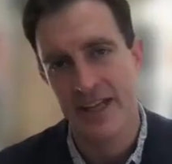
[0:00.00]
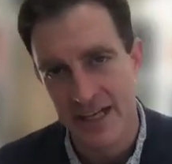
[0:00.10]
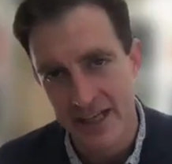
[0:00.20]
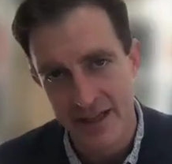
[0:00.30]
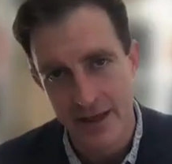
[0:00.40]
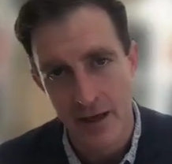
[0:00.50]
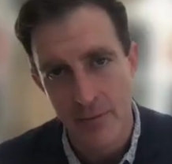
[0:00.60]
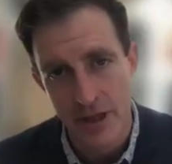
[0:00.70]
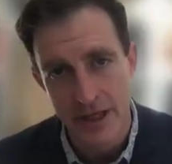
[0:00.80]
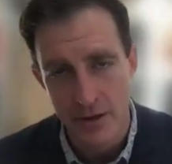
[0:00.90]
they get the
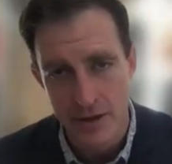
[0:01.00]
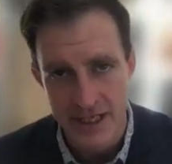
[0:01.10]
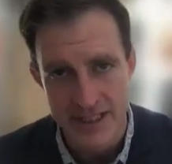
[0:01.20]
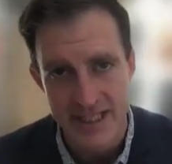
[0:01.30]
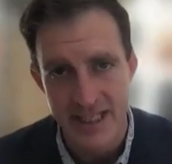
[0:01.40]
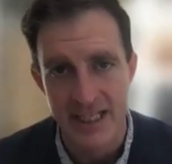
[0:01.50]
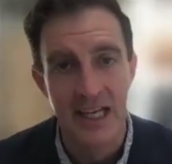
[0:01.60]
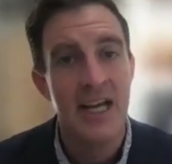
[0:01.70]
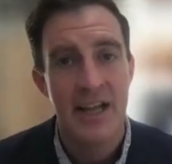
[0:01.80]
molecular testing